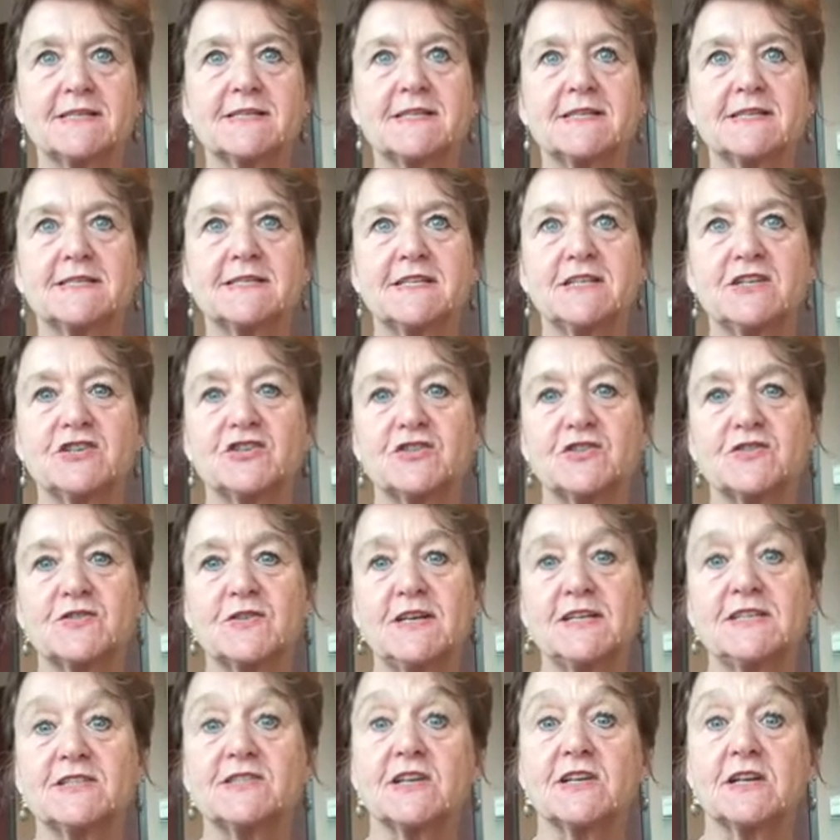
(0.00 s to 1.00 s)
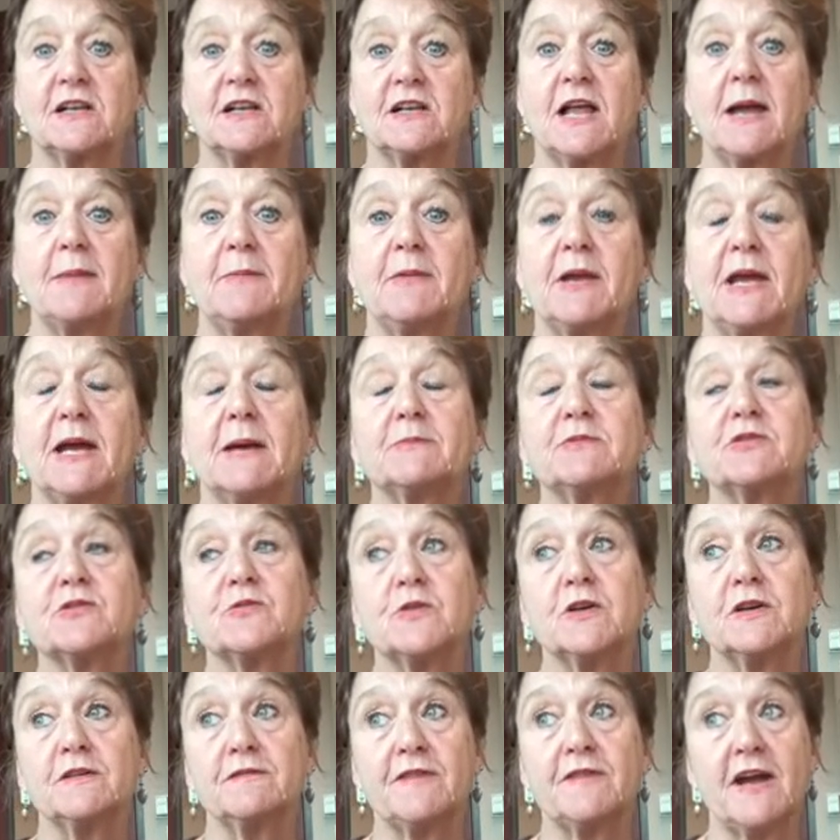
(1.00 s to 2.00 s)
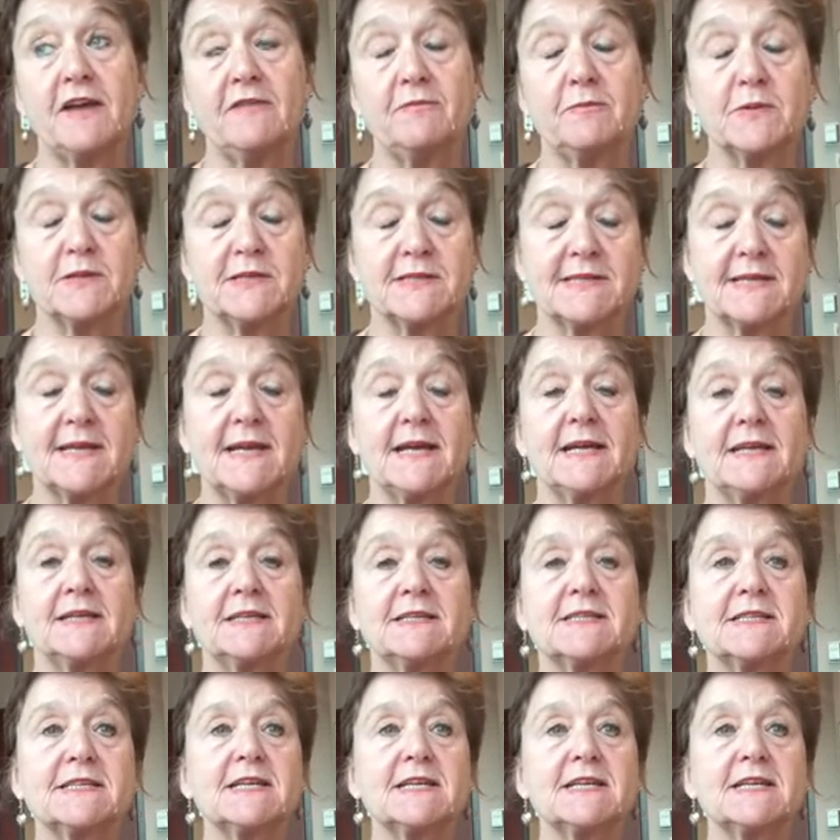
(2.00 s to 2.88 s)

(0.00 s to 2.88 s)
because interest rates are climbing up toward 5%.